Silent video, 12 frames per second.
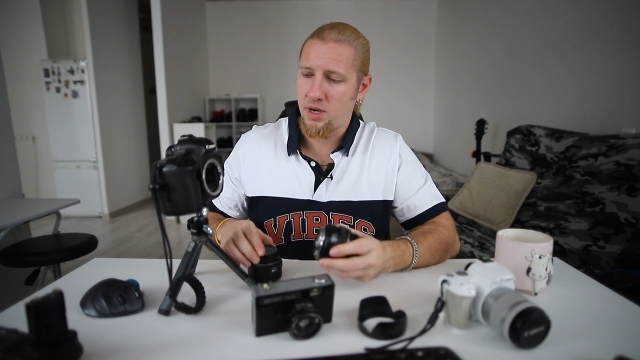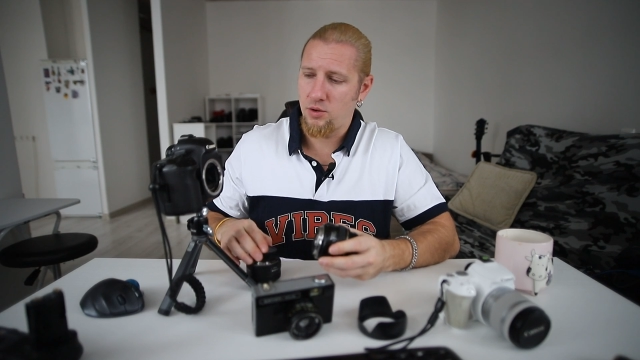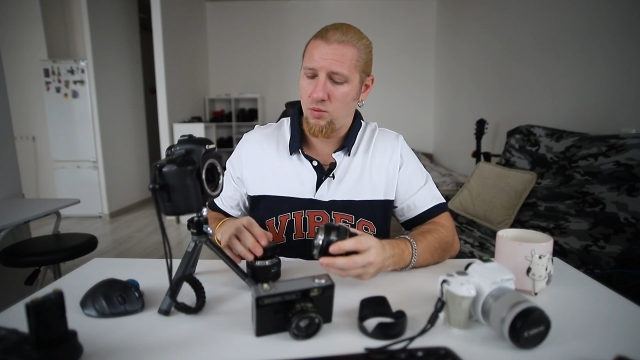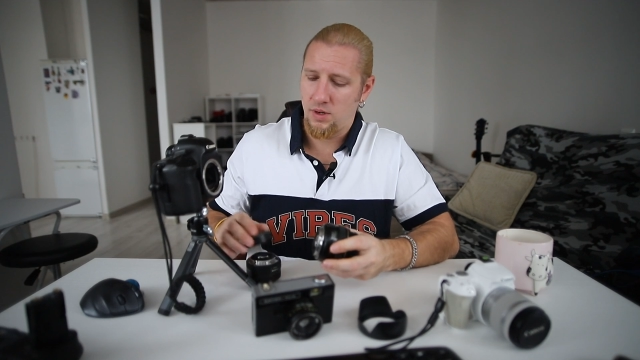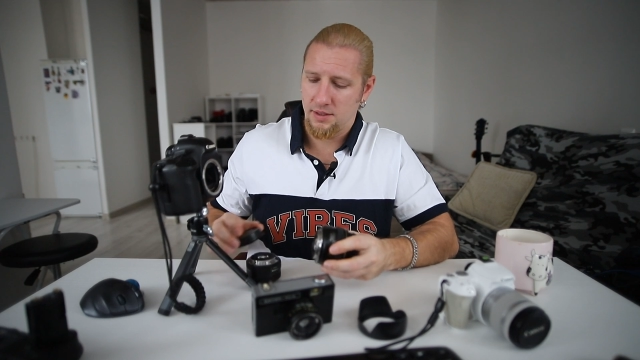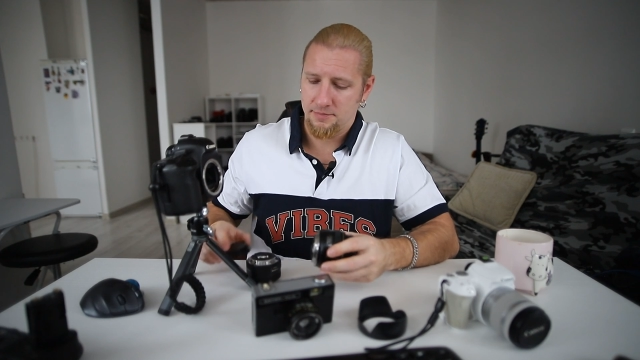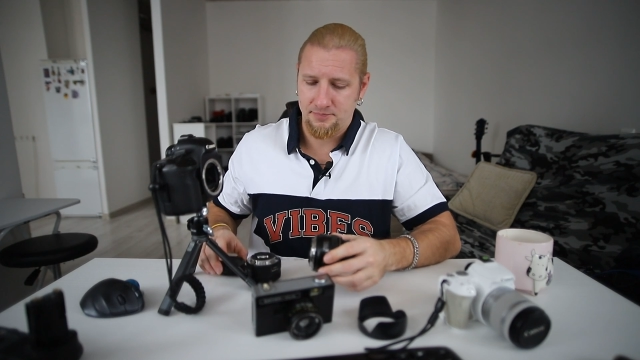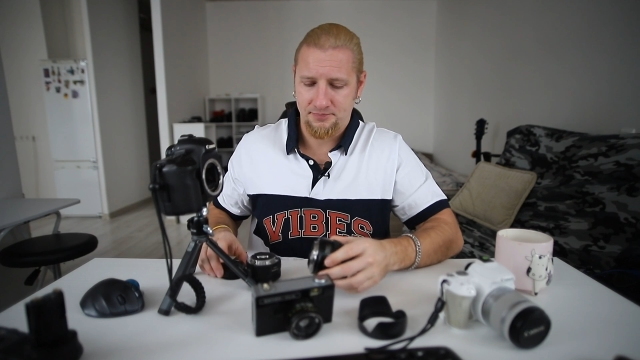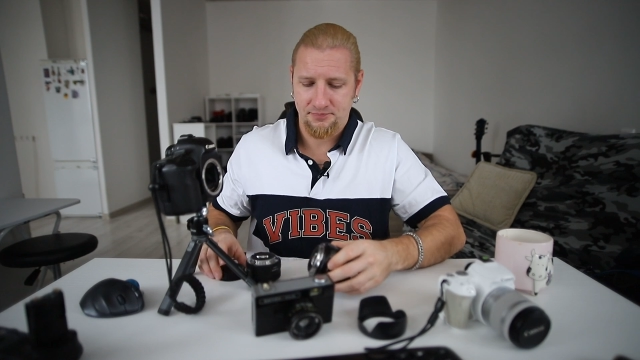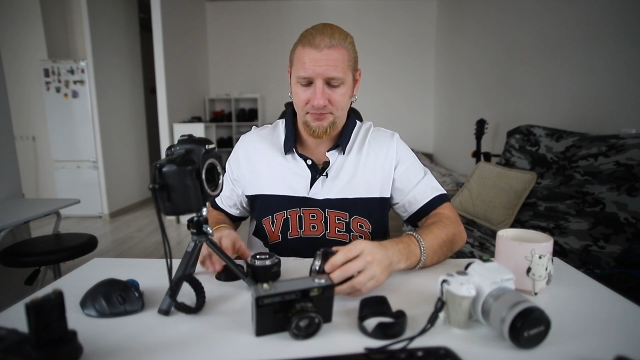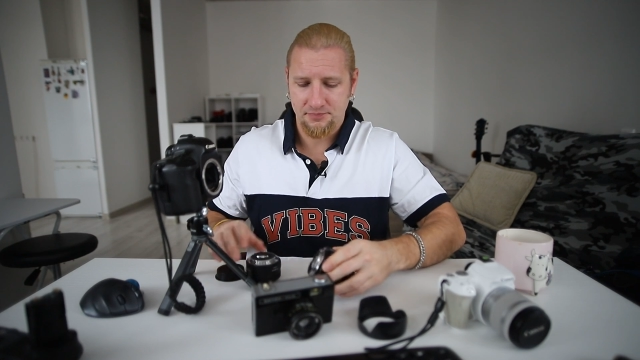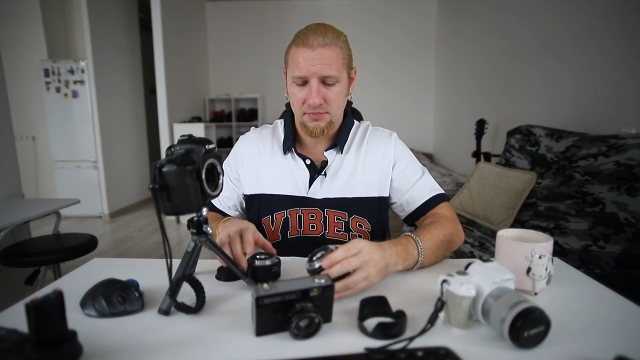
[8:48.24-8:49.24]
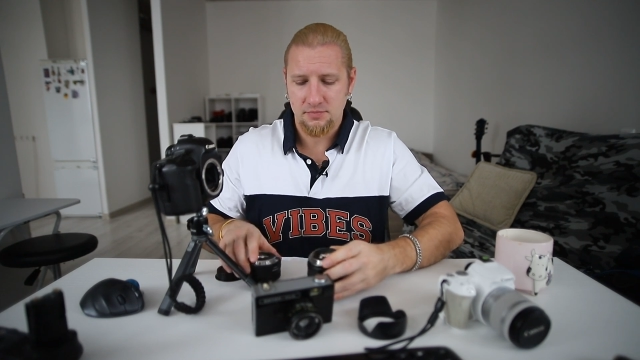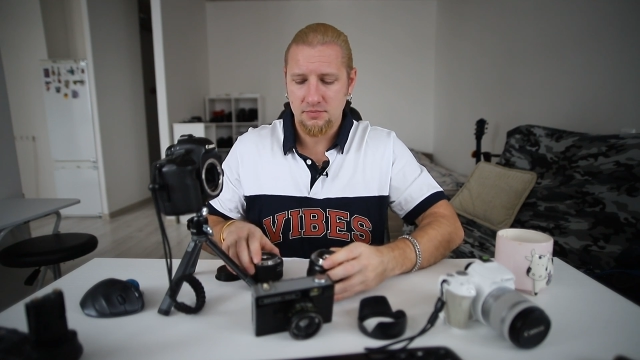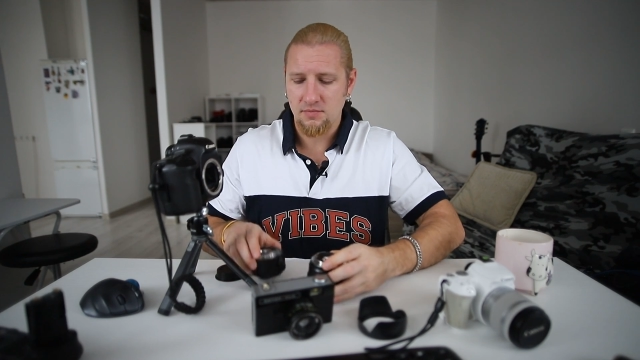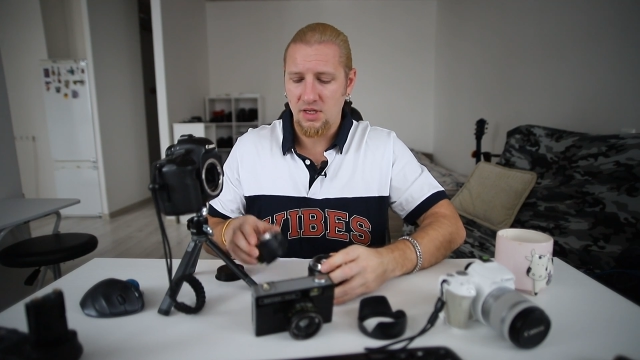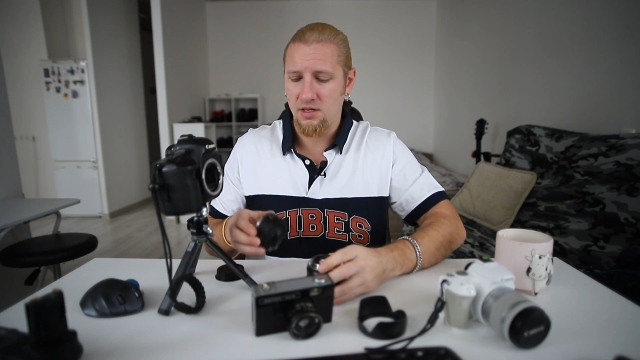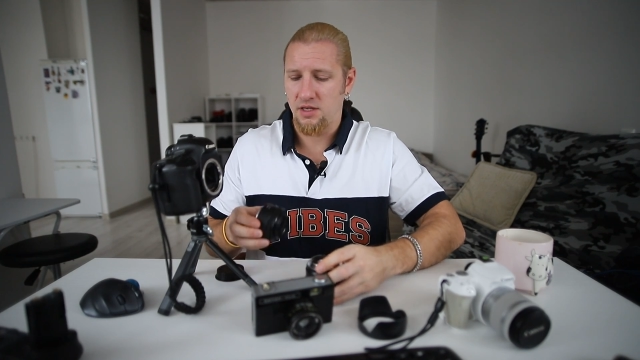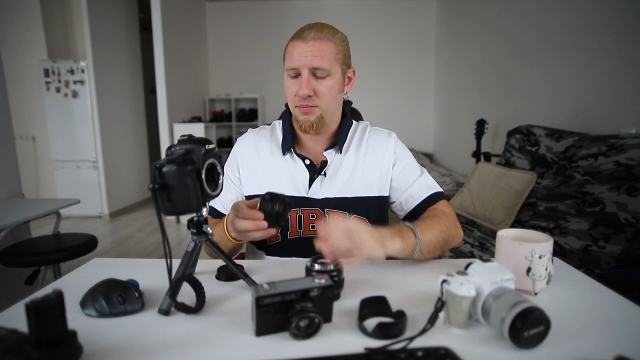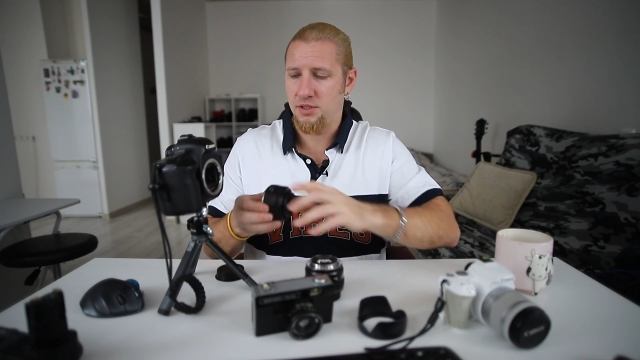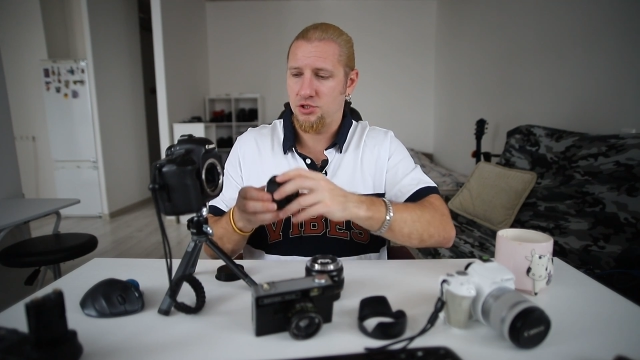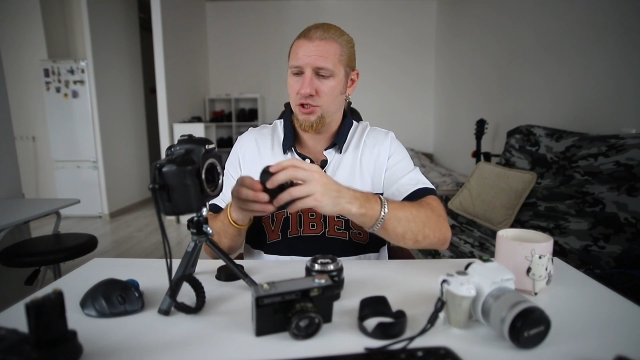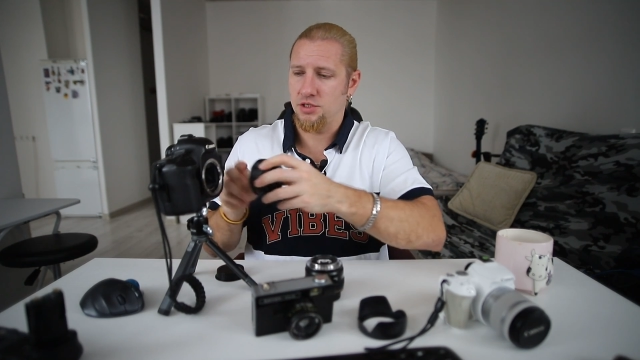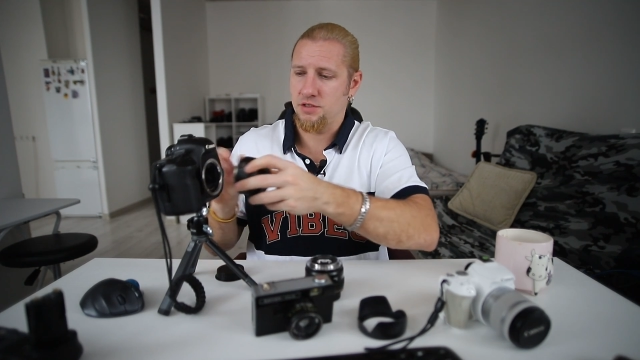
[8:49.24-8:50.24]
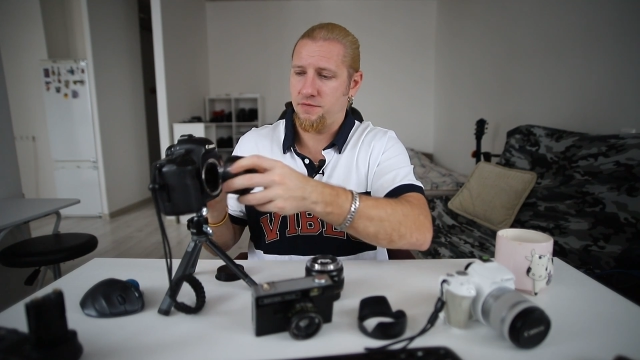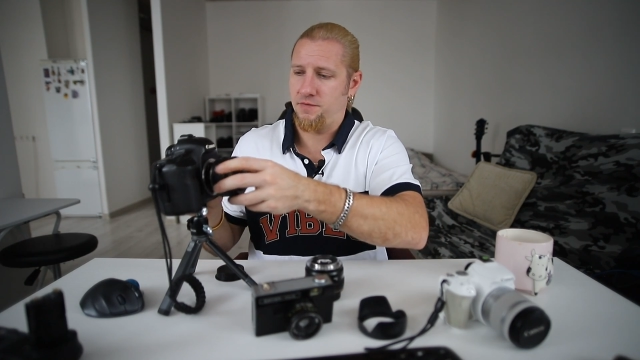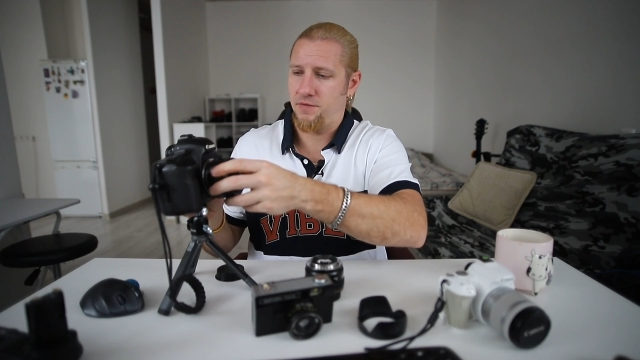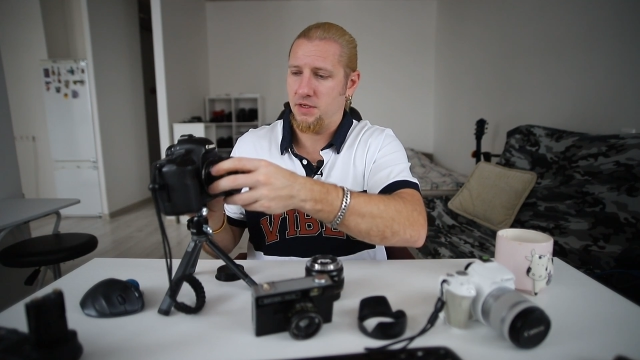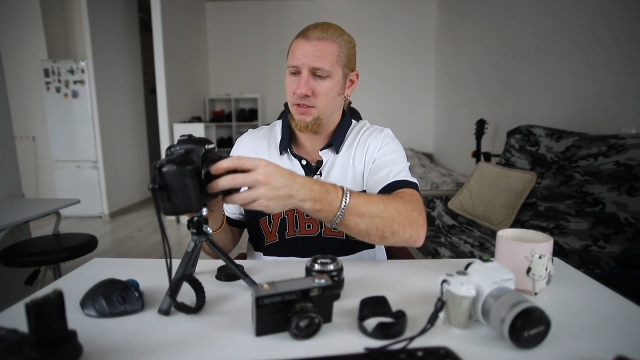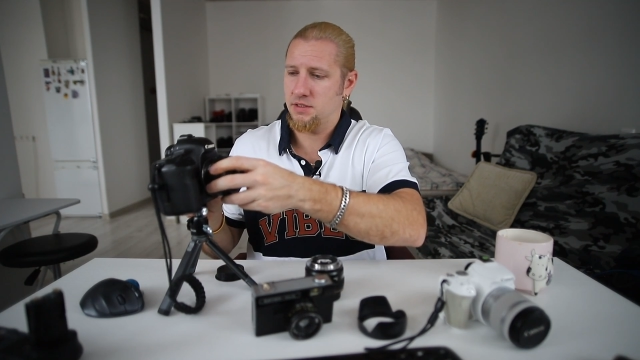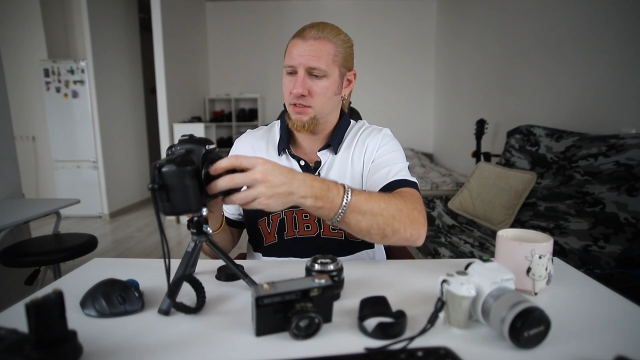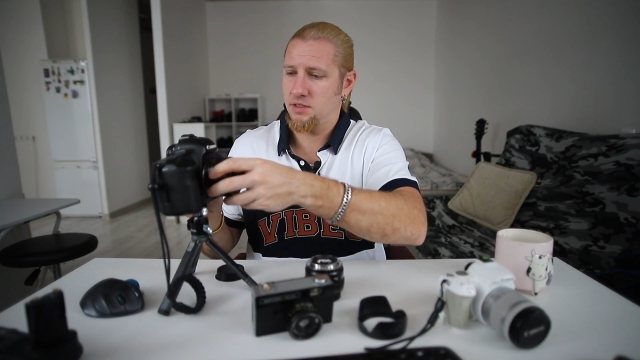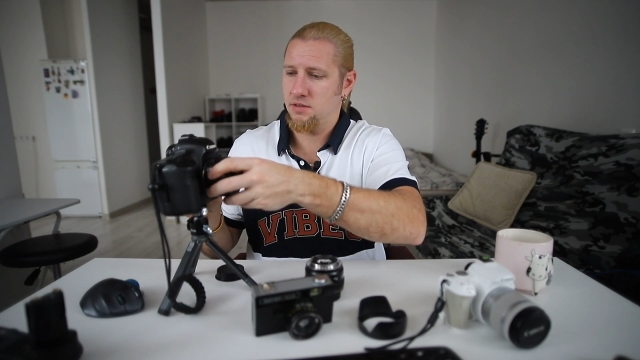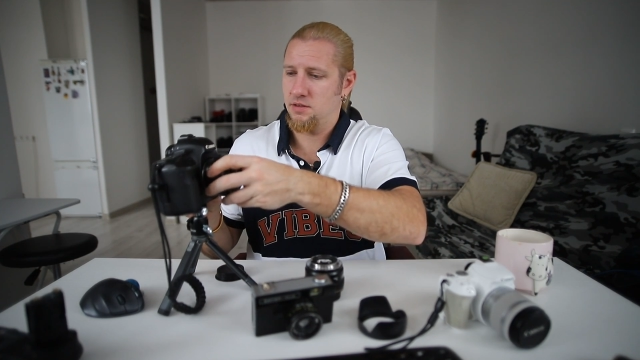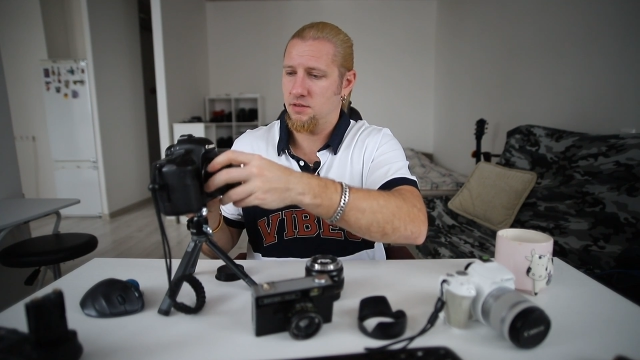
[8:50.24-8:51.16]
by one. Let me just fix